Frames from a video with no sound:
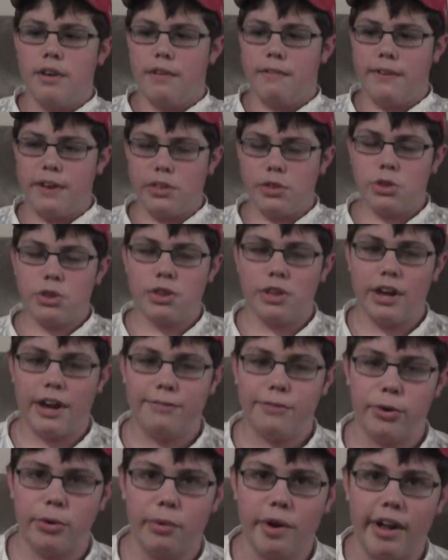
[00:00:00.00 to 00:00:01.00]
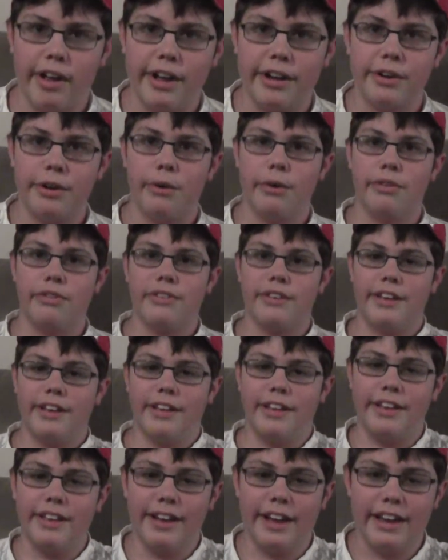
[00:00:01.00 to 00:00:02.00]
Eventually, after a while, I noticed
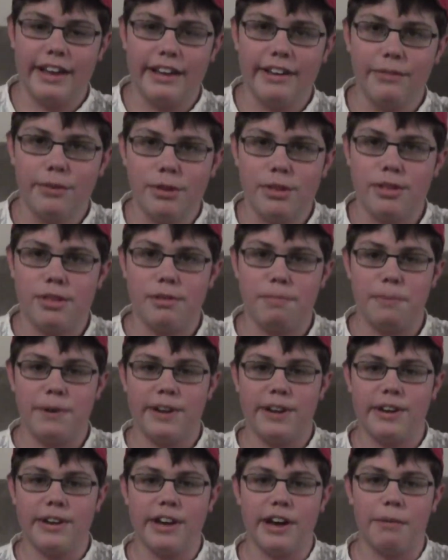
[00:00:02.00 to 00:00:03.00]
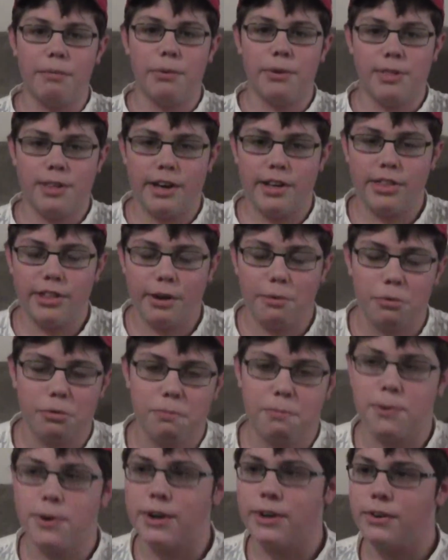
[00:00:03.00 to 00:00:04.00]
that I was speeding up, which I thought
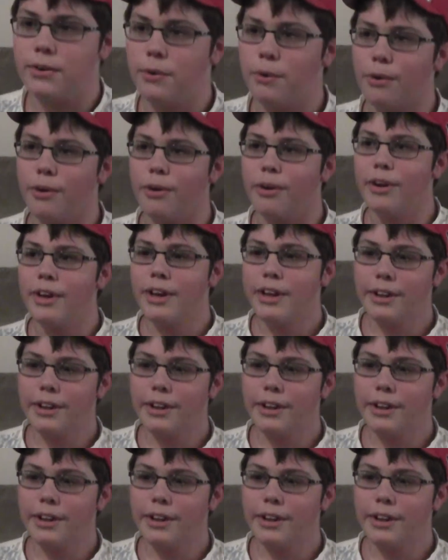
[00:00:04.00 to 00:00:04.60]
was pretty cool.